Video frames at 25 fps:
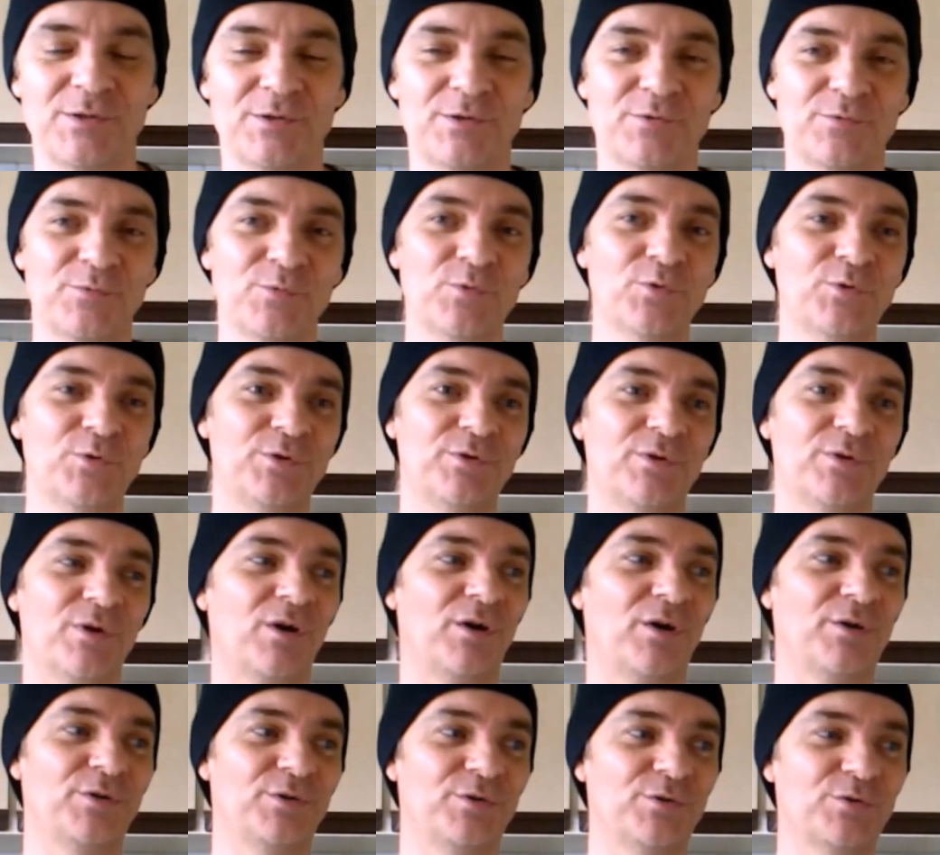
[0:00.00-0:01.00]

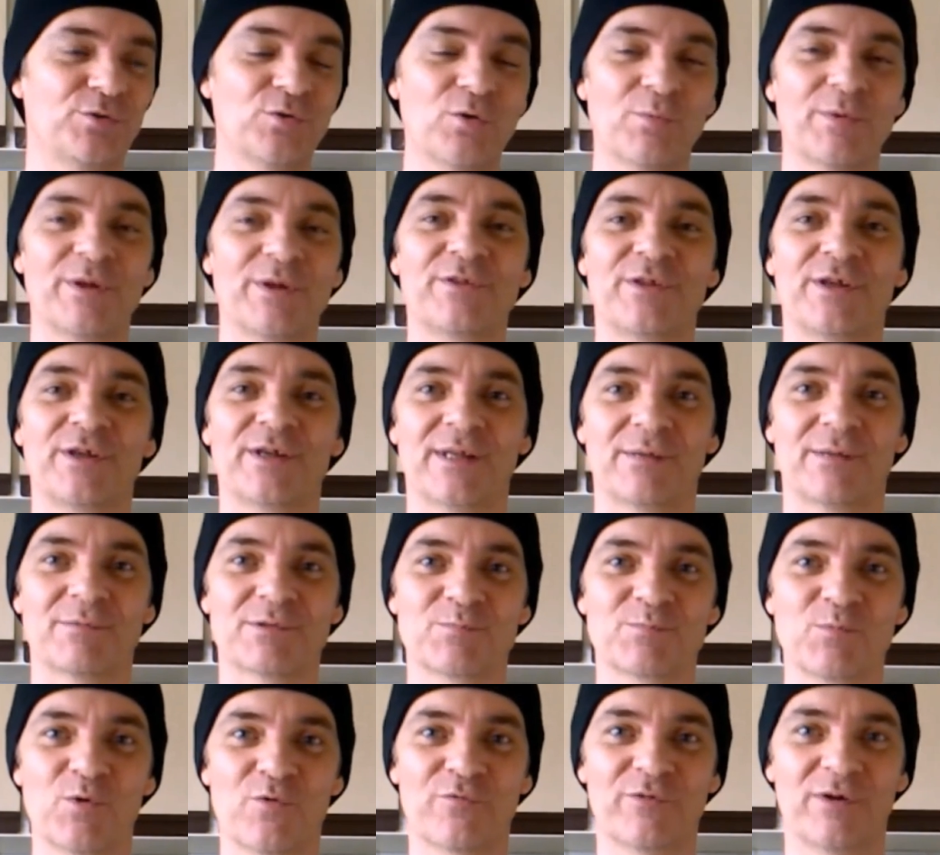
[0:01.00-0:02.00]
you'd, normally think that
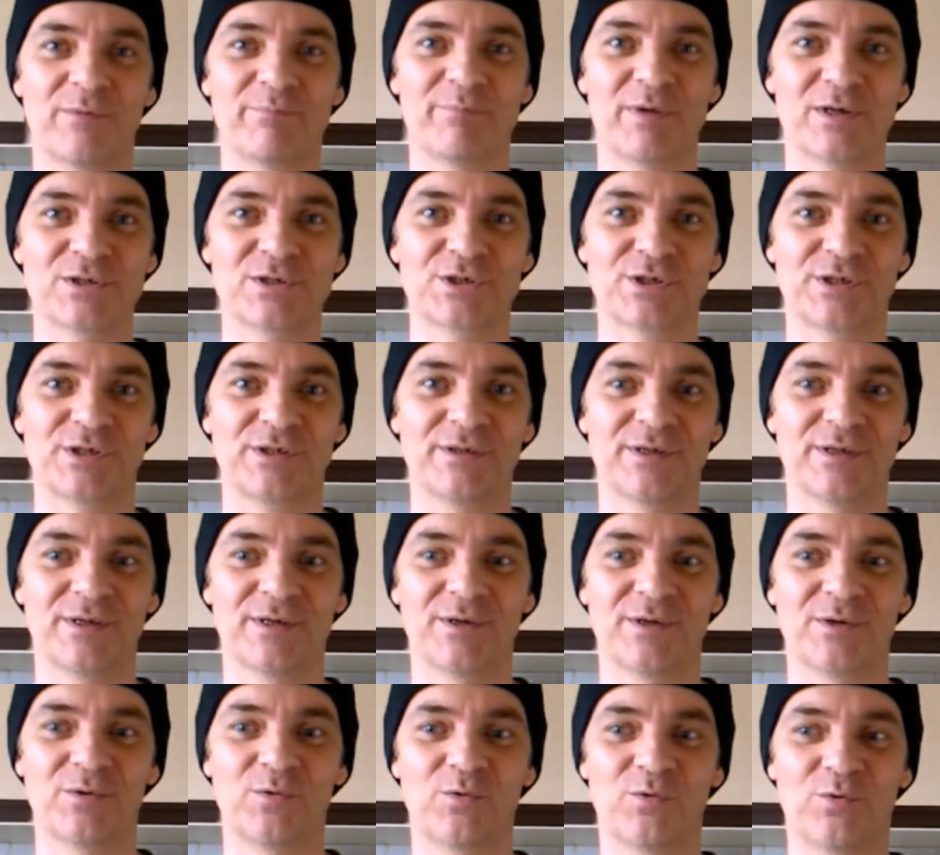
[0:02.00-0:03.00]
was more for a budgie
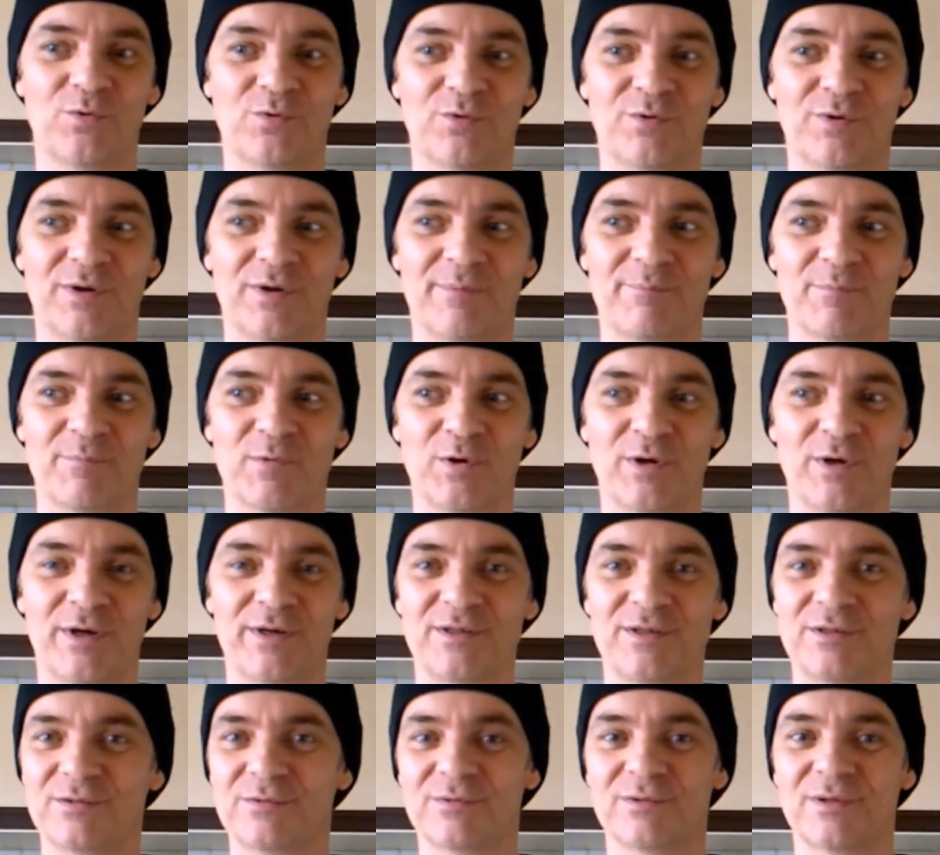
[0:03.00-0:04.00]
or um,
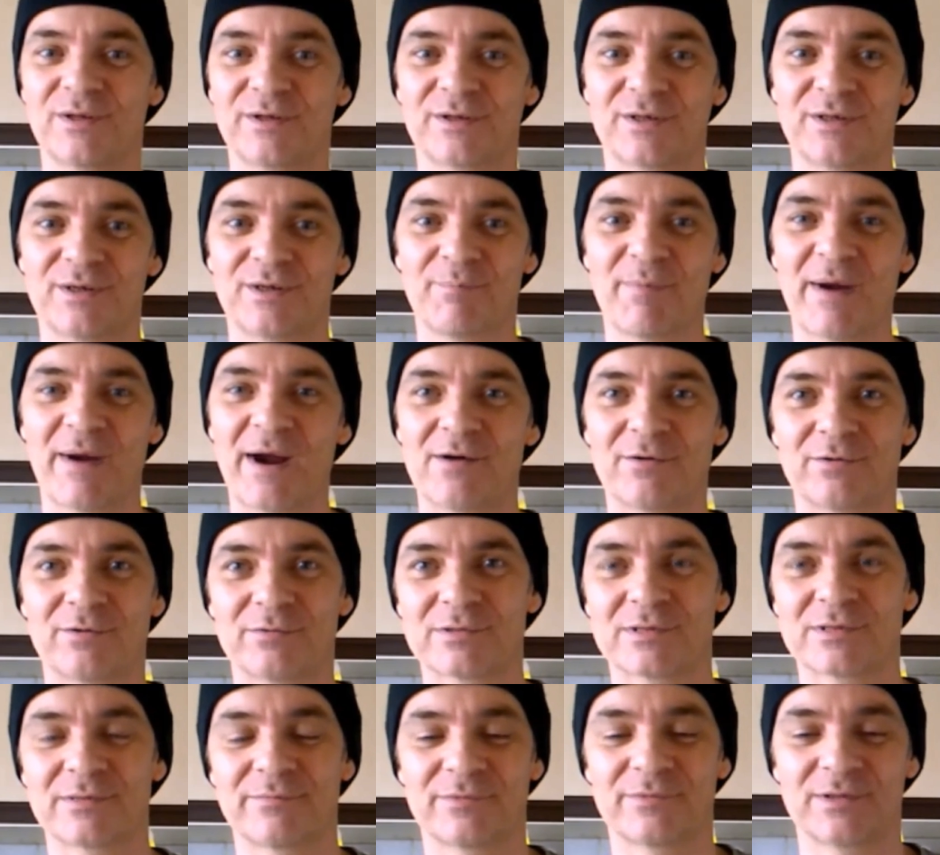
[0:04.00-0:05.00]
any, like a parrot
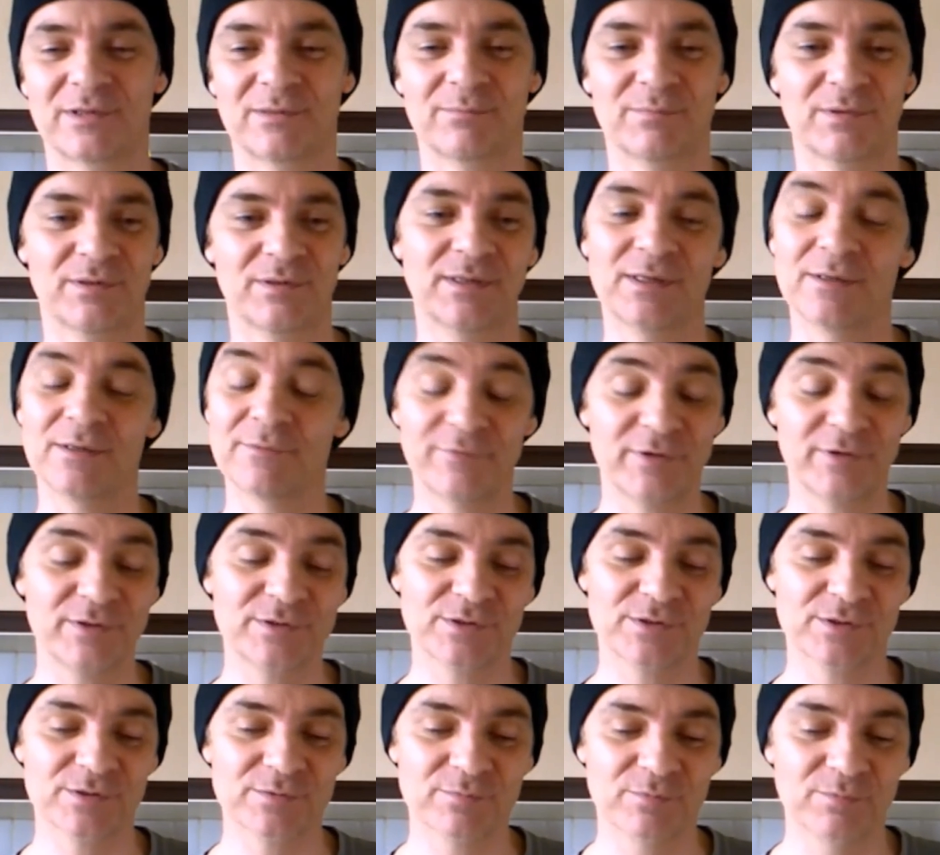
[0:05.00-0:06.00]
or something, but no,
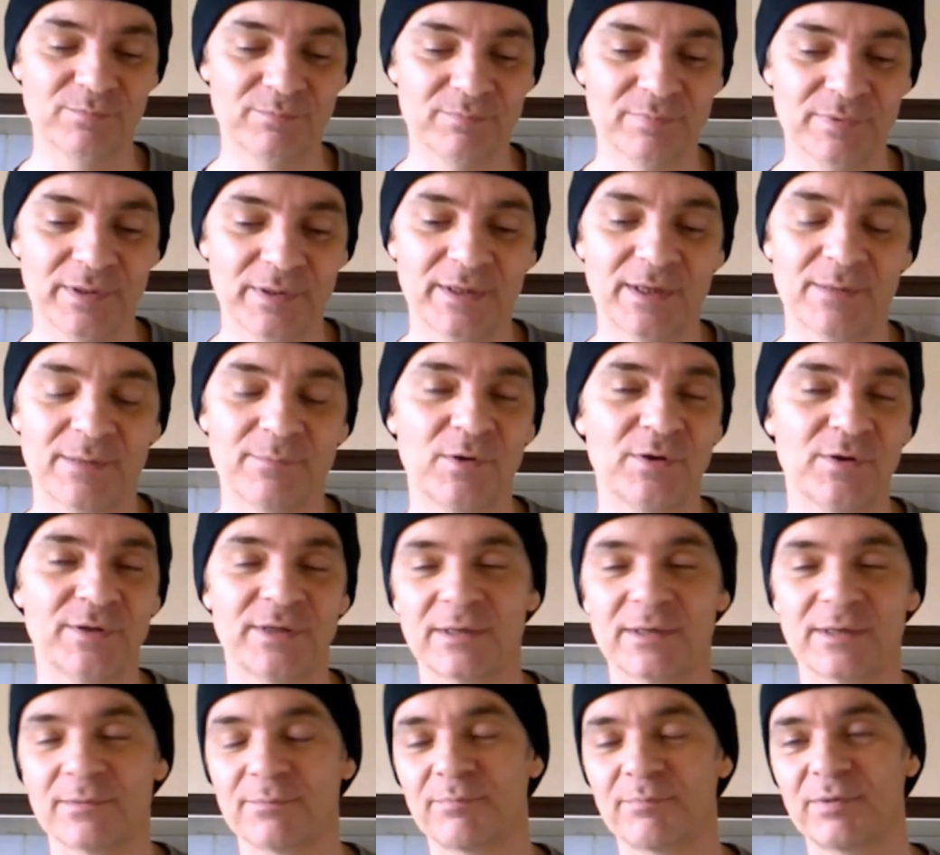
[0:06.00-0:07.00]
finches, will, they don't
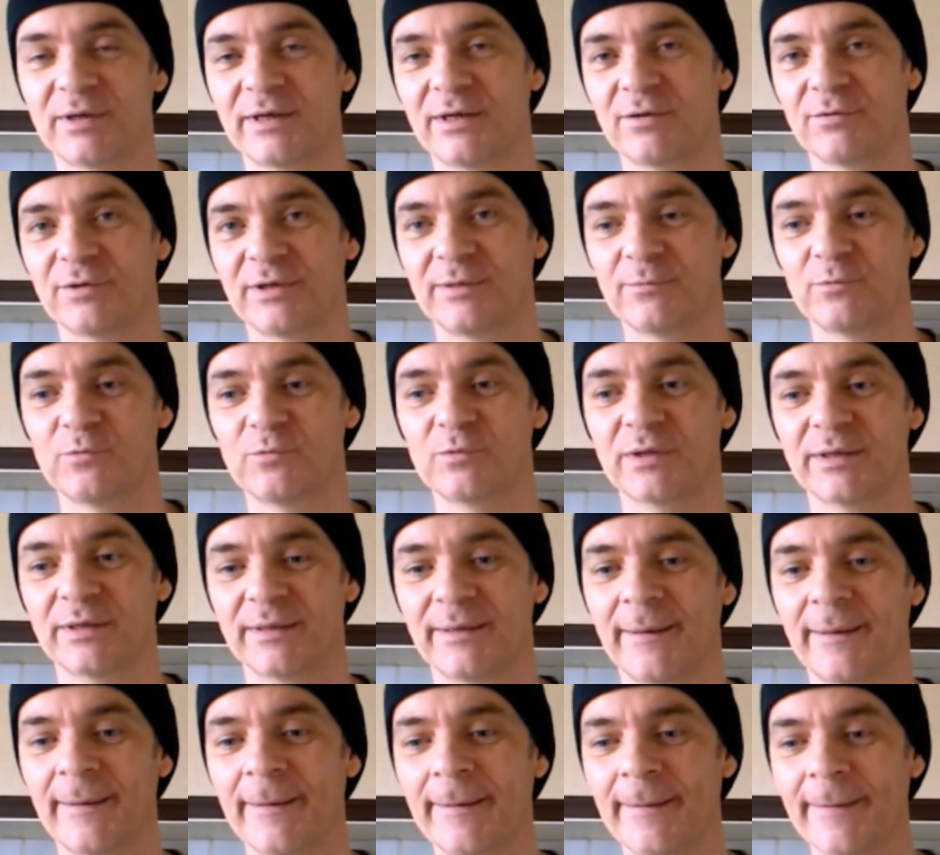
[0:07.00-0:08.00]
mind. They can play on them all
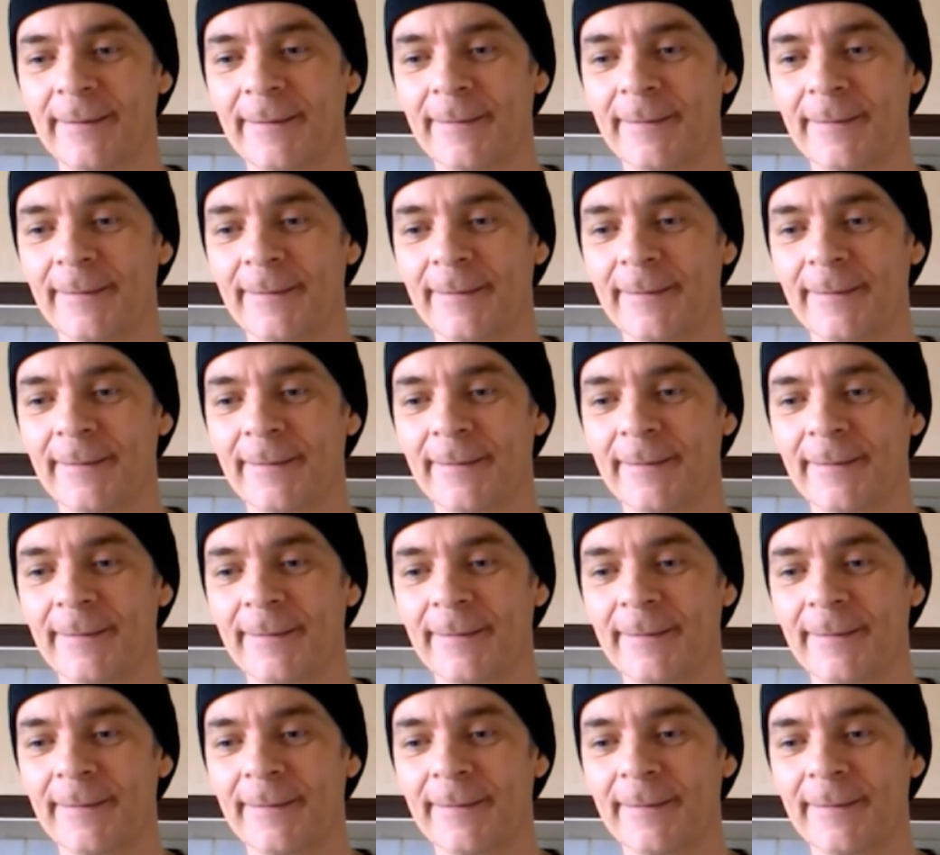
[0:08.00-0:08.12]
day.